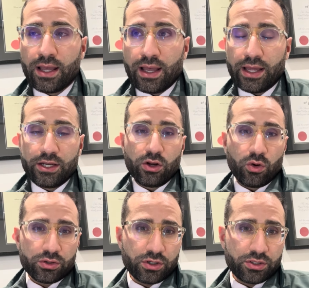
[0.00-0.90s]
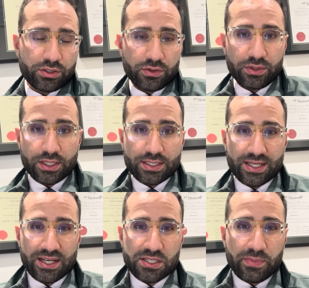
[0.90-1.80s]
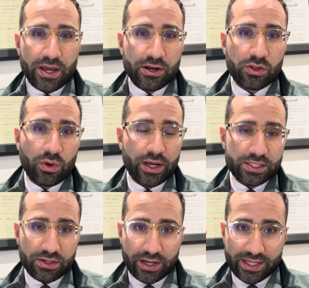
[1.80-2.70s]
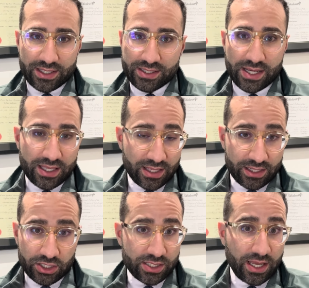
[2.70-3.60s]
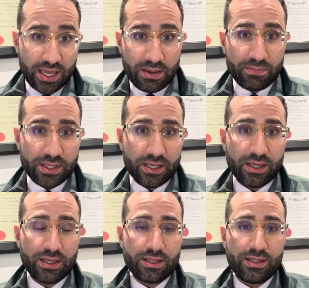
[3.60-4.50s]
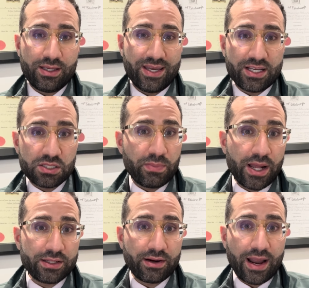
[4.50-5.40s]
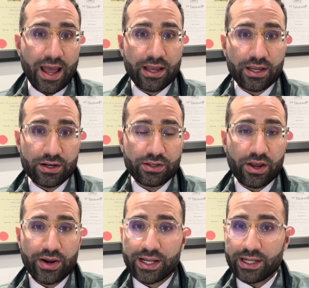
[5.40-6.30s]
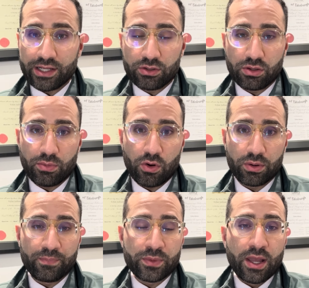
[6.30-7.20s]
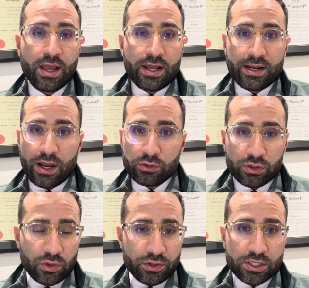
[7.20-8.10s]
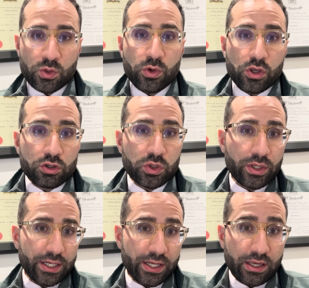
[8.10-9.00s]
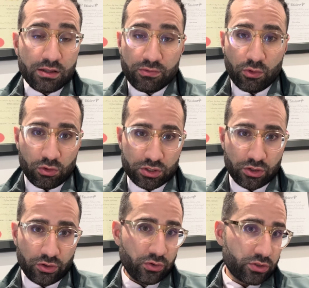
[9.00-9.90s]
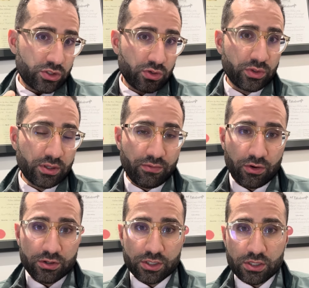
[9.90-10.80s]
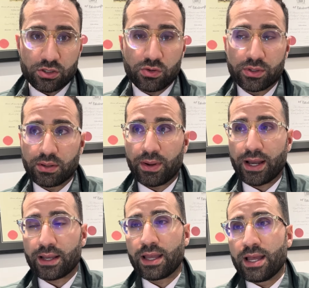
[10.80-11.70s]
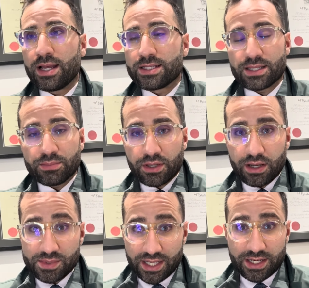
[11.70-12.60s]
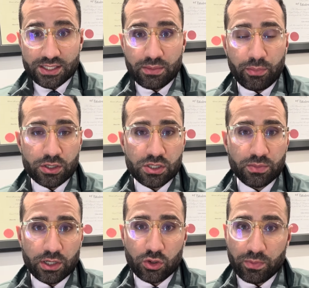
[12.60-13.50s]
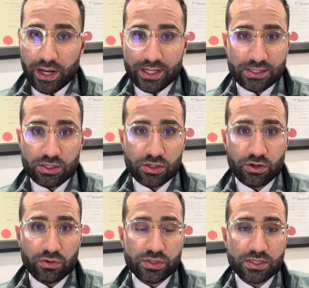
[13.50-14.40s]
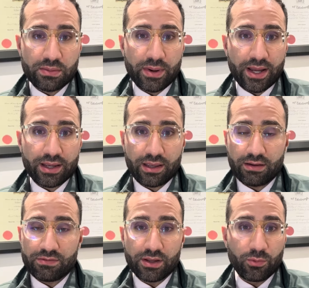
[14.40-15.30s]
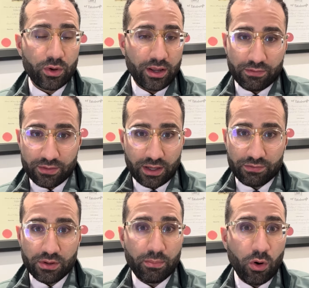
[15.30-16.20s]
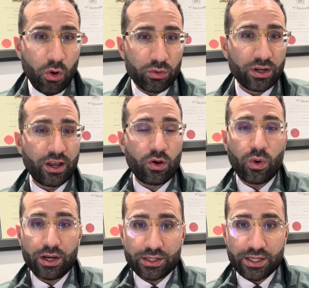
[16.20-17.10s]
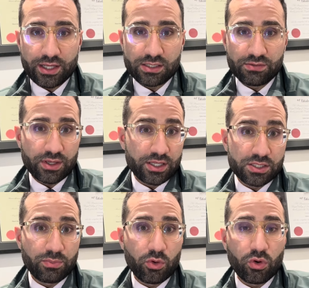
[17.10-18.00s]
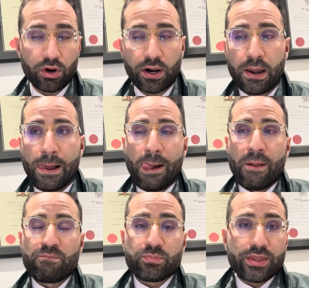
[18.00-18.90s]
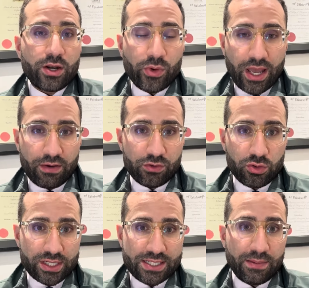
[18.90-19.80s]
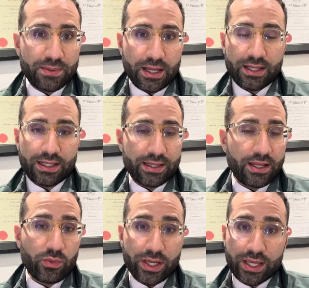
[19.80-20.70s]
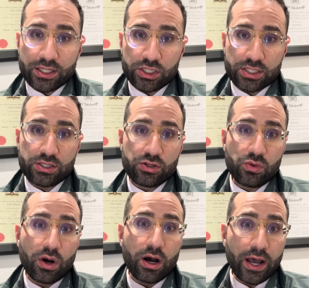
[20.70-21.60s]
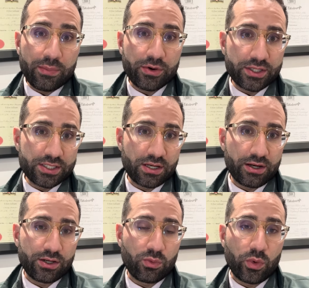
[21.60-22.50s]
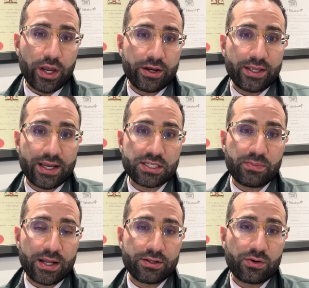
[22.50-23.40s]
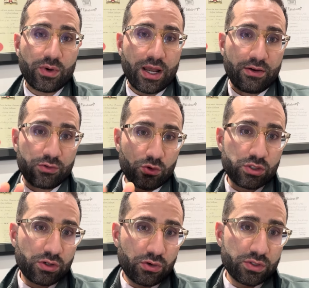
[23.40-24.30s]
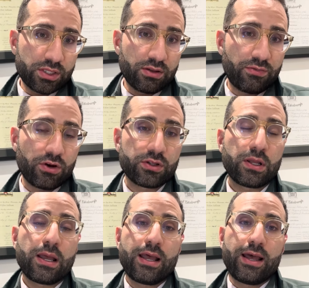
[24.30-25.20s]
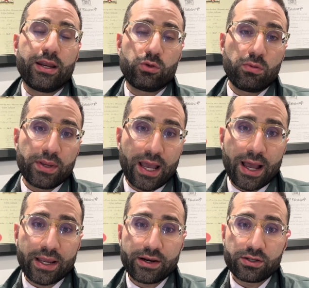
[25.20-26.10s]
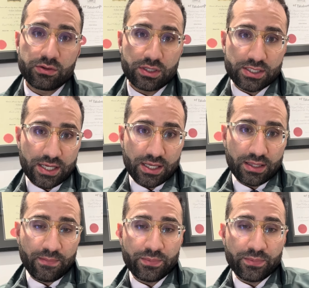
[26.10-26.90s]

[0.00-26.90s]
And in order to do this, it is better to isolate the teeth and just keep the expander anchored directly into the bone. Now, to do this, we usually need 4 screws, 2 in the front and 2 in the back. Sometimes it is impossible to place the screws in the back if the bone quality is poor. Then we have to accept that, and then we can just do a hybrid design where the expander will have 2 screws in the front and it will be anchored on the teeth